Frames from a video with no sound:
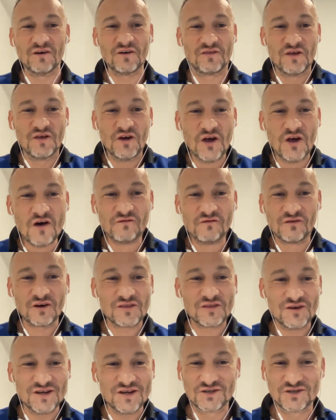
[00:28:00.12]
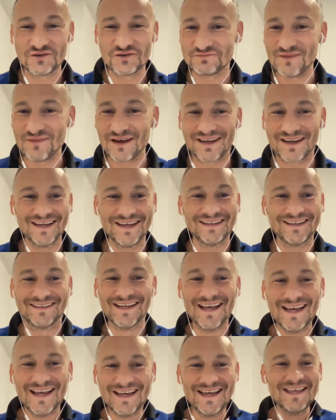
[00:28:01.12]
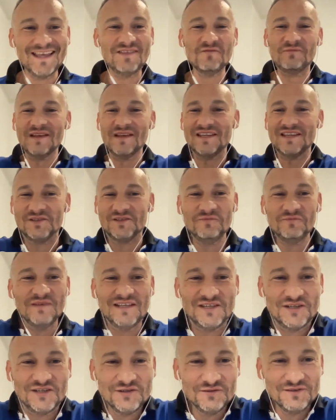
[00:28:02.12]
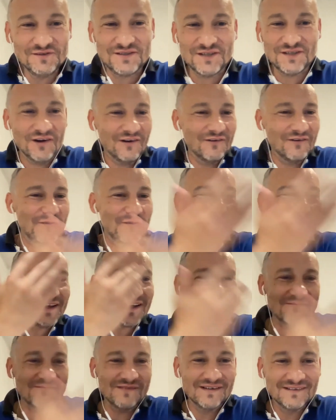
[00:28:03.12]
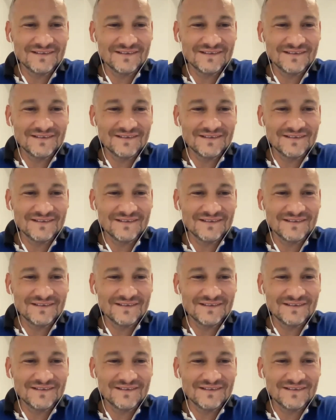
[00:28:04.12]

the insurance market is the place to be too. So welcome.